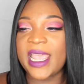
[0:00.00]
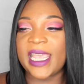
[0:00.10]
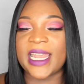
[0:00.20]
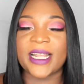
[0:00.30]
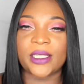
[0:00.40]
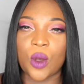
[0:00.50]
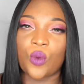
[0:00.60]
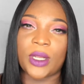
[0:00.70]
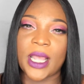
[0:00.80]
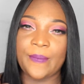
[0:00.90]
and I don't
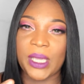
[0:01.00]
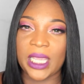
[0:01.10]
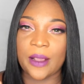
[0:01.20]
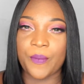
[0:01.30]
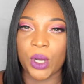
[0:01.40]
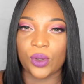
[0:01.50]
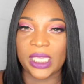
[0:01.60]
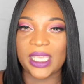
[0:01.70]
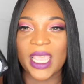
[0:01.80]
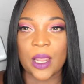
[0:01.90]
want a big
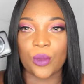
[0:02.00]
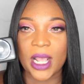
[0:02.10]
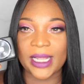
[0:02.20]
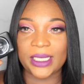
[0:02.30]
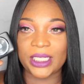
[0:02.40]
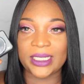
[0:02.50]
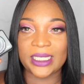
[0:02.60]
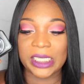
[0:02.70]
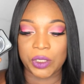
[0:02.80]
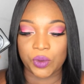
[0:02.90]
bulky camera. I
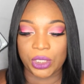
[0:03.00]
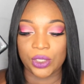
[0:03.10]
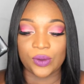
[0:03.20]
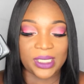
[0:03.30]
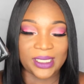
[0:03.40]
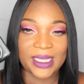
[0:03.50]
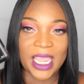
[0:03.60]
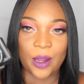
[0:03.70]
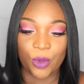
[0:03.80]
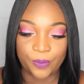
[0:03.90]
still use this
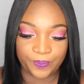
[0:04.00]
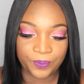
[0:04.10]
camera.